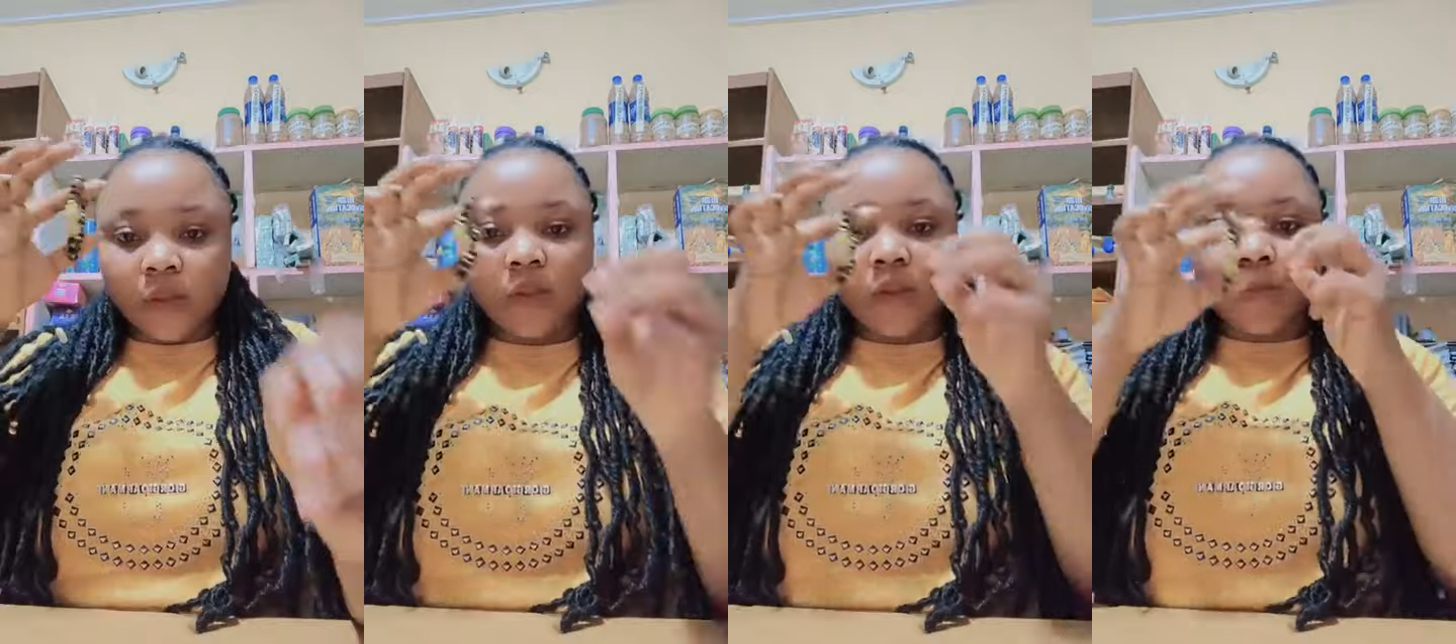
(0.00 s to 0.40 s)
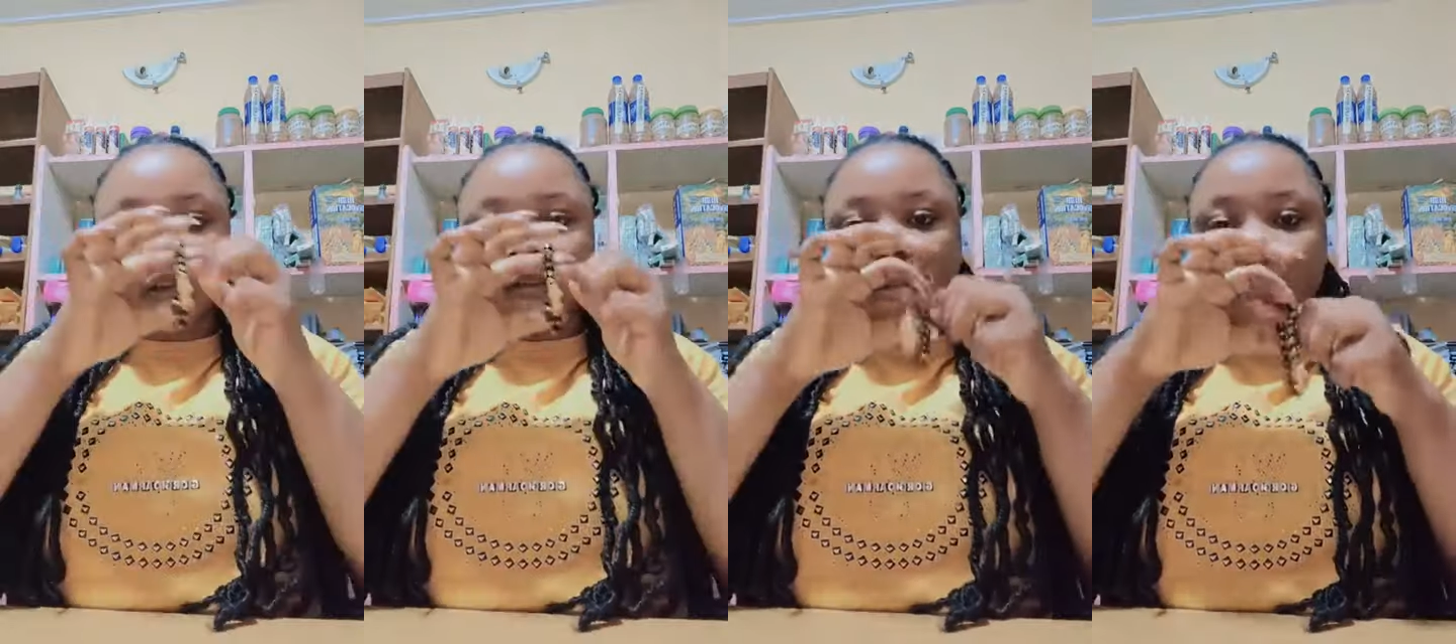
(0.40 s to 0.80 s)
This
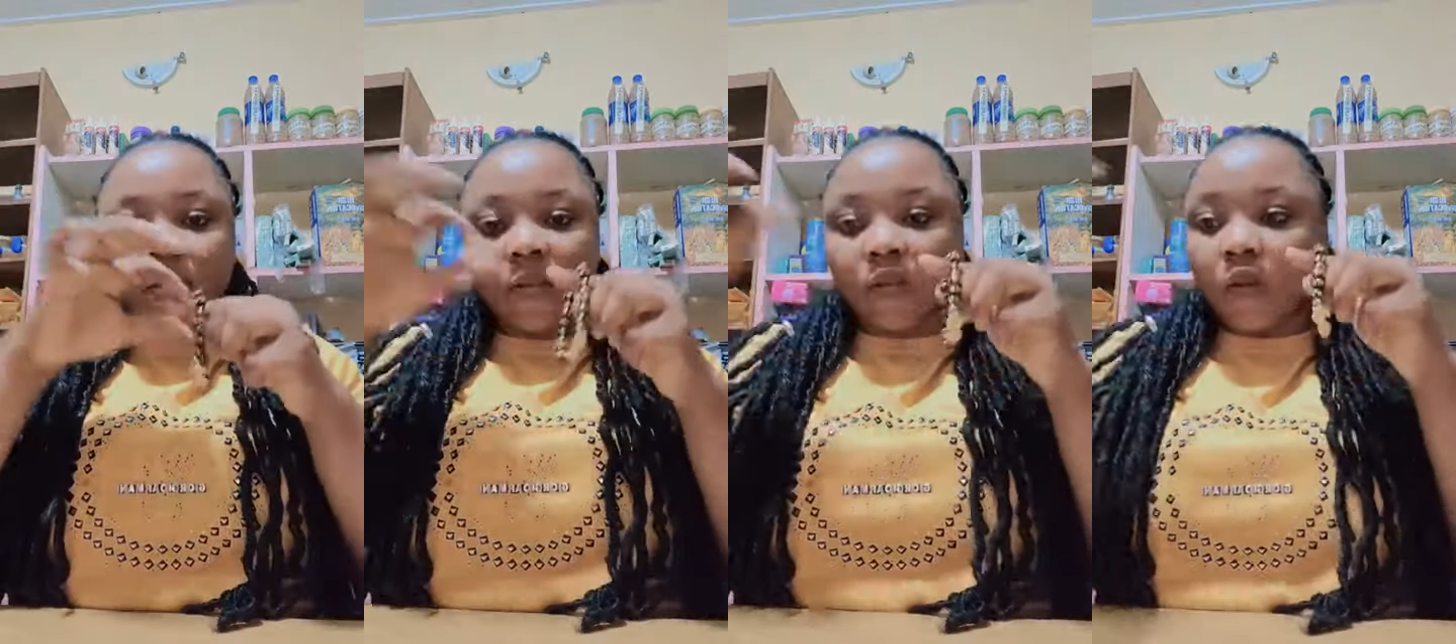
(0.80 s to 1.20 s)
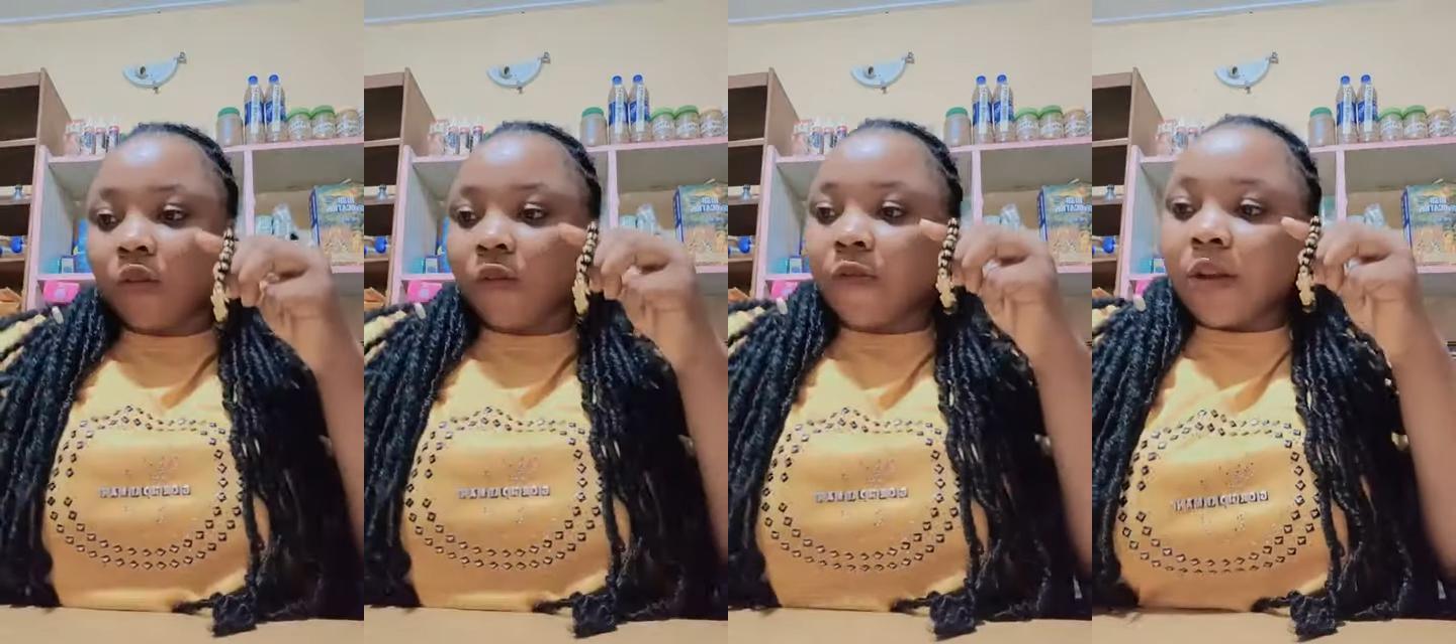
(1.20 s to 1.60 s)
bracelet is
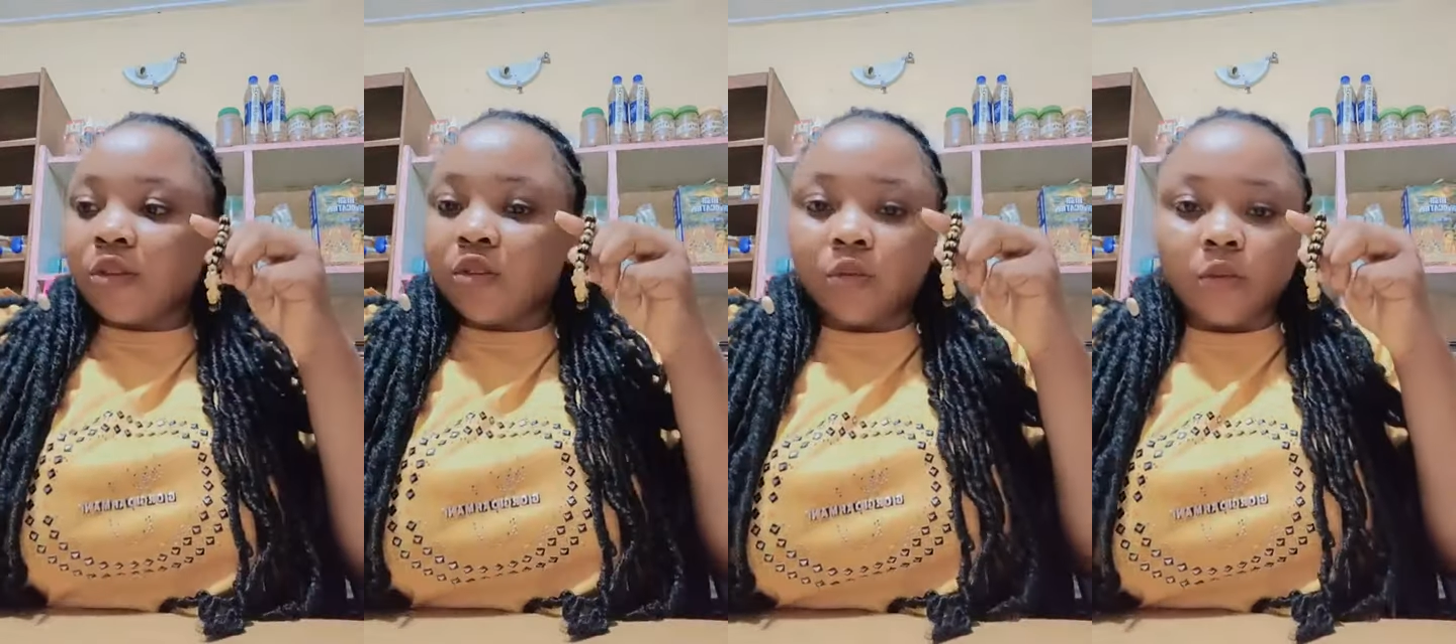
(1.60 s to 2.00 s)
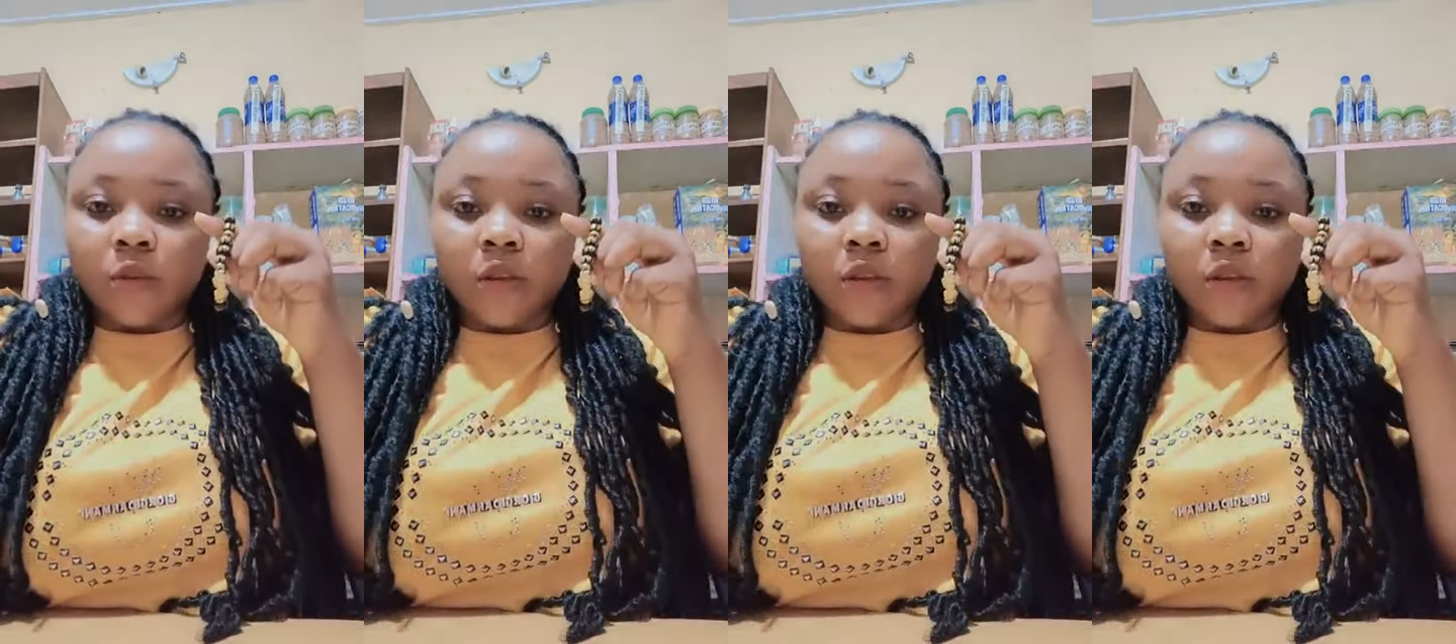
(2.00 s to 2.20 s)
called Fanshu.